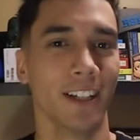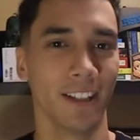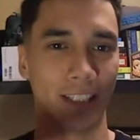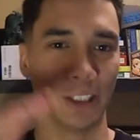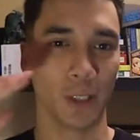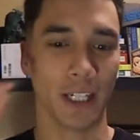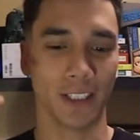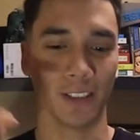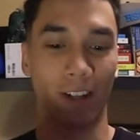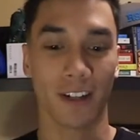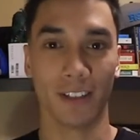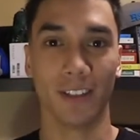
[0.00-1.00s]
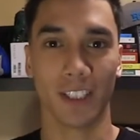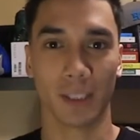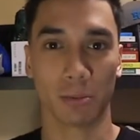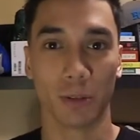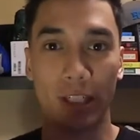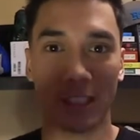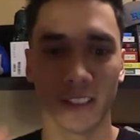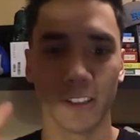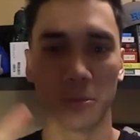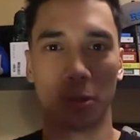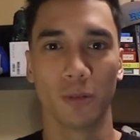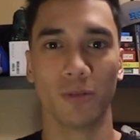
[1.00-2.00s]
They drain your inspiration, your
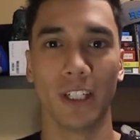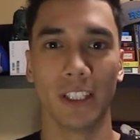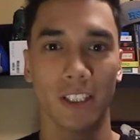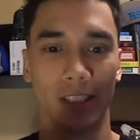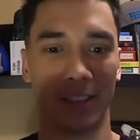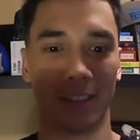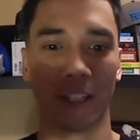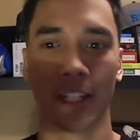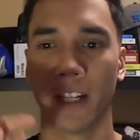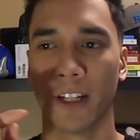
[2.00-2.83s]
motivation, your